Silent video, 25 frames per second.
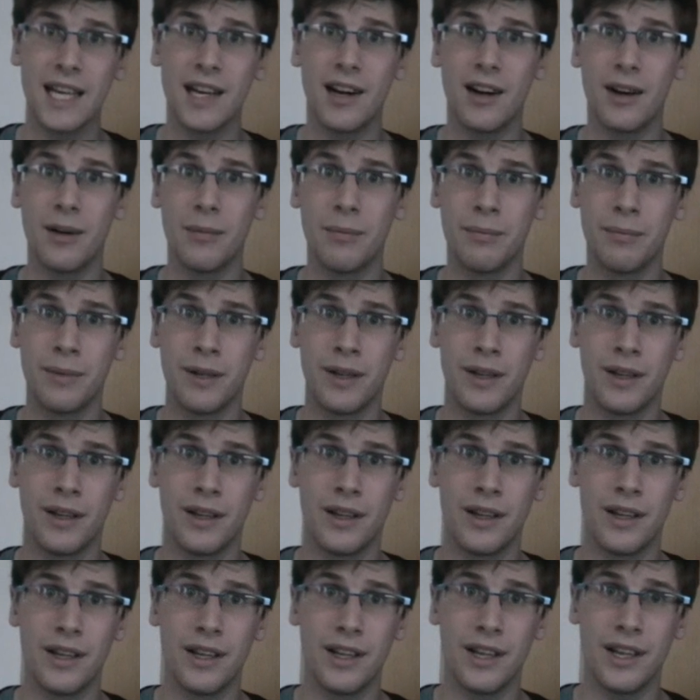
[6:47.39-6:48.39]

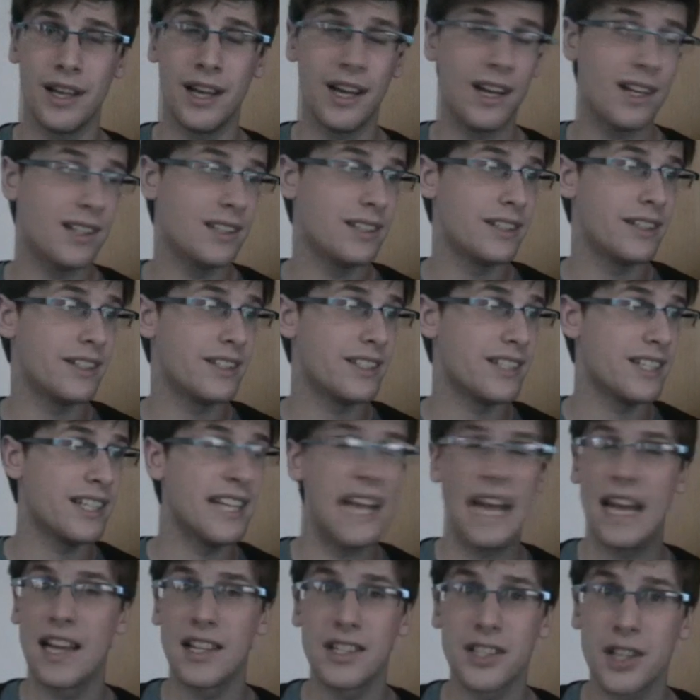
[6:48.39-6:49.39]
And
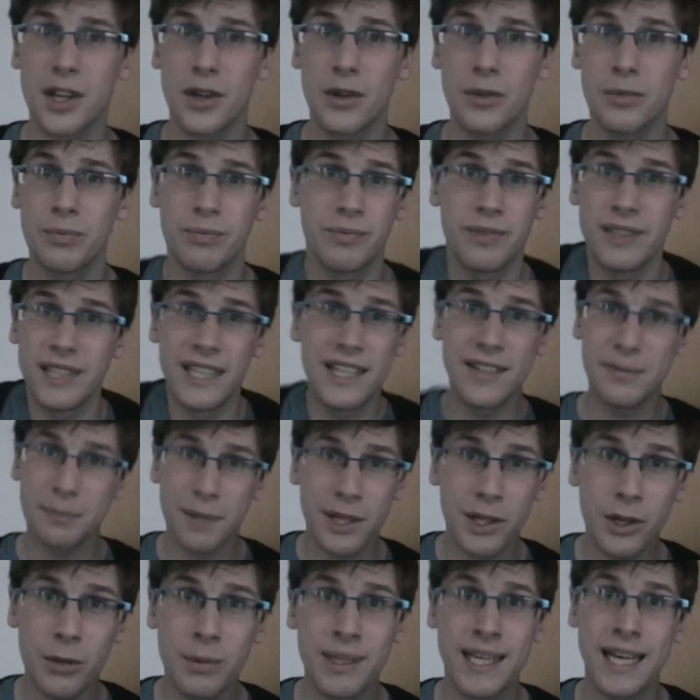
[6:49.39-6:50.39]
yeah, so leave
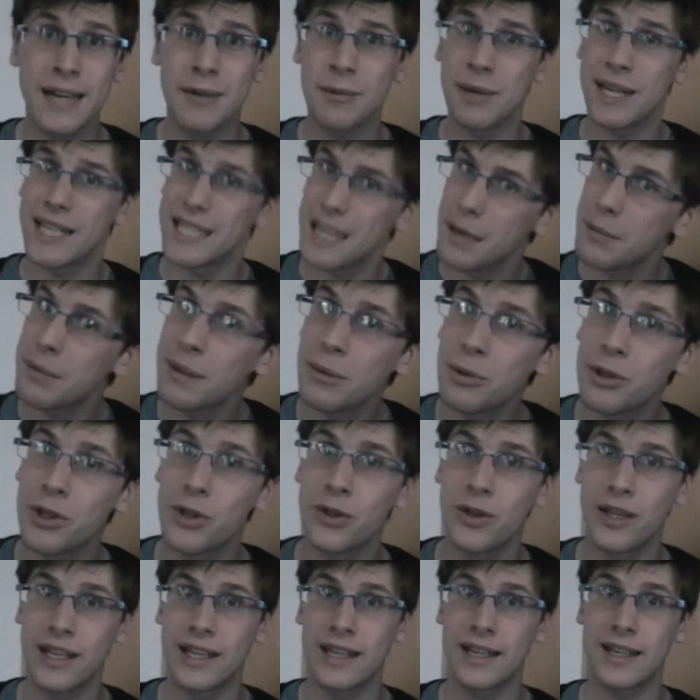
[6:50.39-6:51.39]
me a comment anyway. Tell me what you
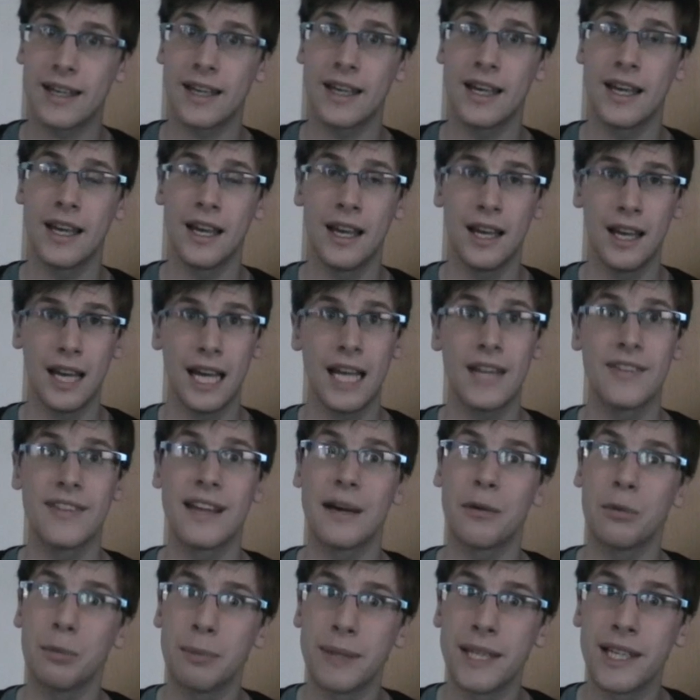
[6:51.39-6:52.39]
think, and
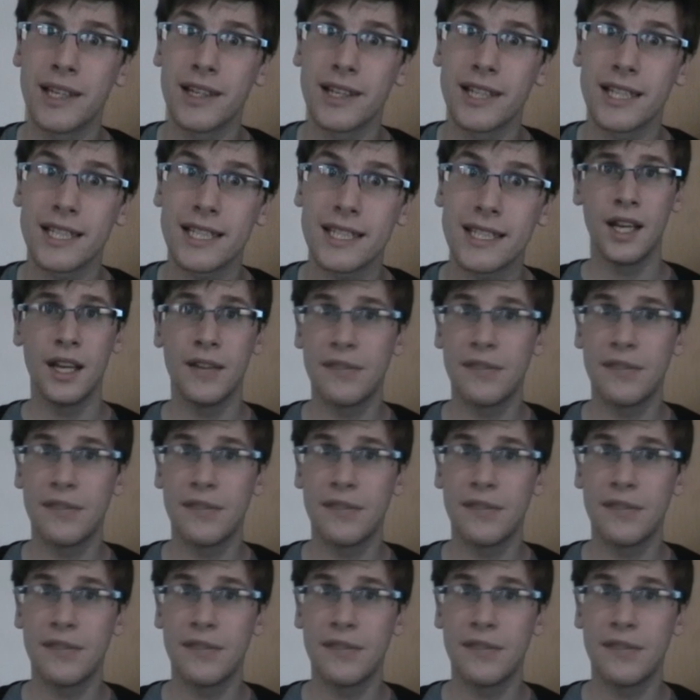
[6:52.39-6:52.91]
that would be nice.